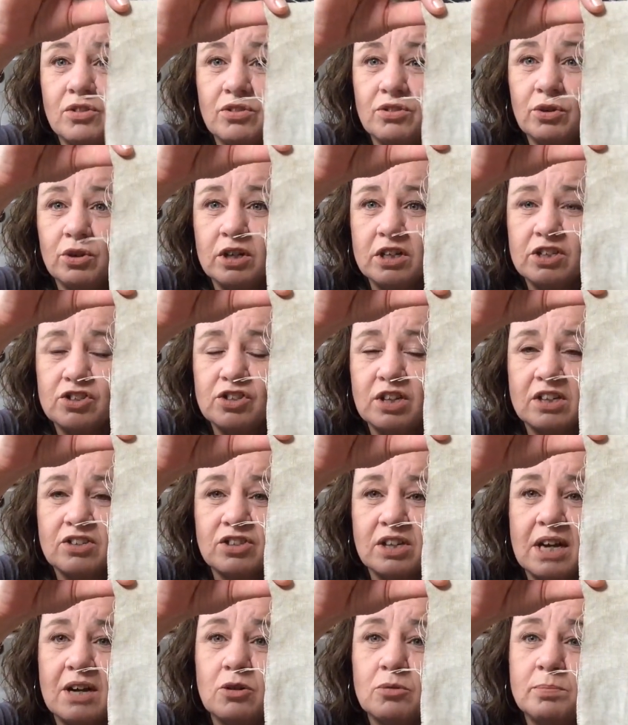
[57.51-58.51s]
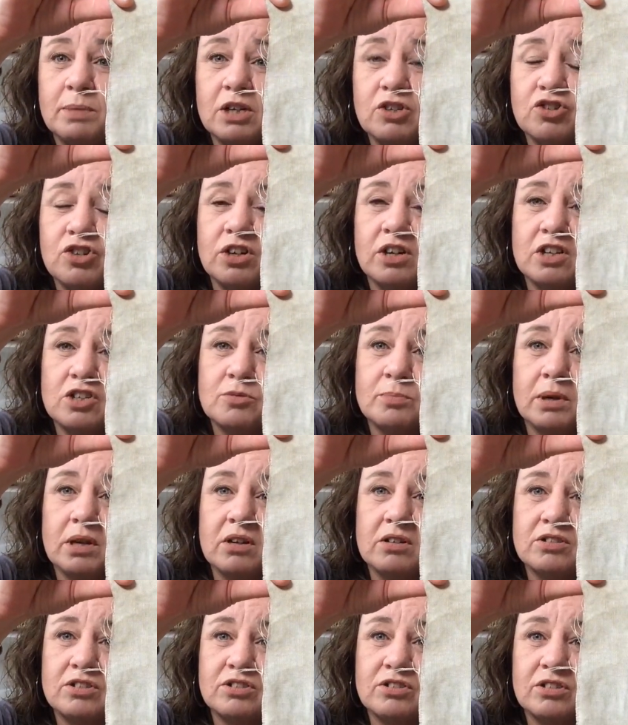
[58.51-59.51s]
36 count Picture This
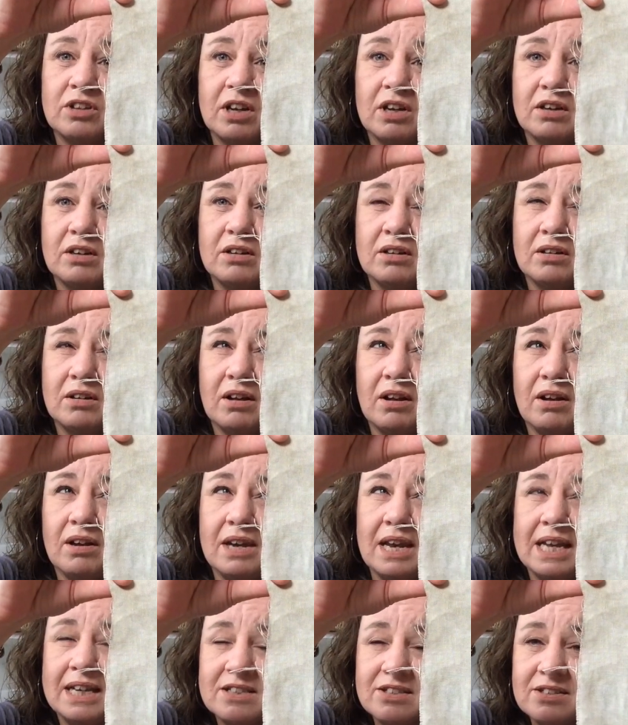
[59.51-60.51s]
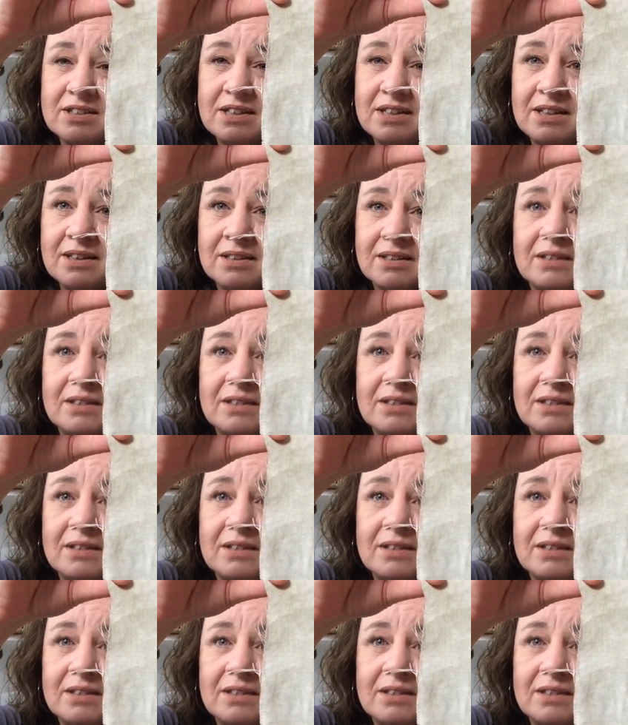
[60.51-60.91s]
Plus Legacy